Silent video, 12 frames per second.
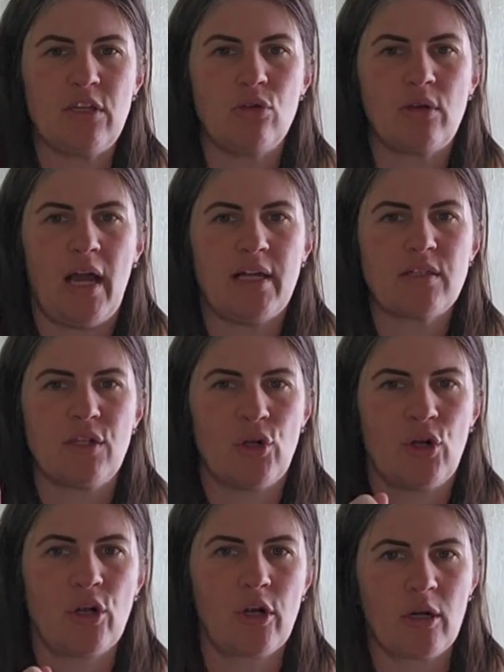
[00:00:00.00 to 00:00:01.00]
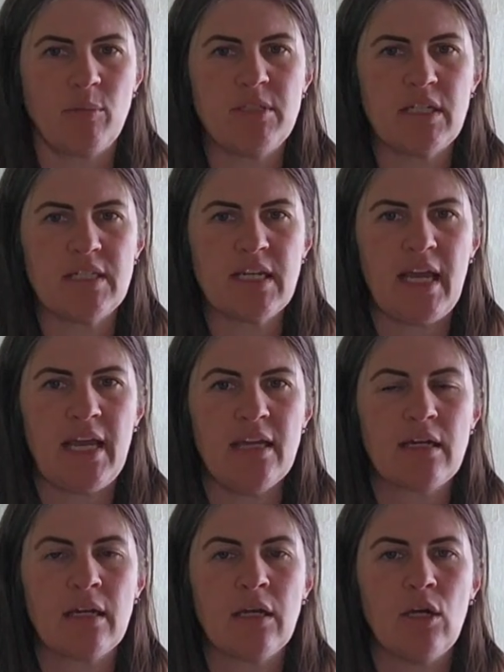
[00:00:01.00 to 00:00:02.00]
you guys an herb to
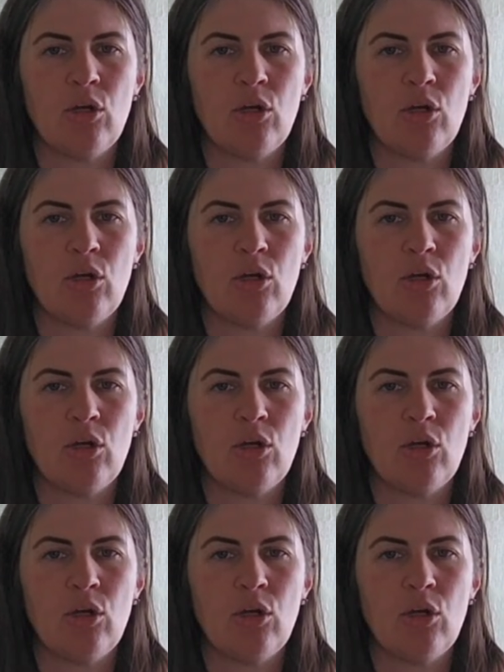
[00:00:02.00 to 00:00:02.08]
take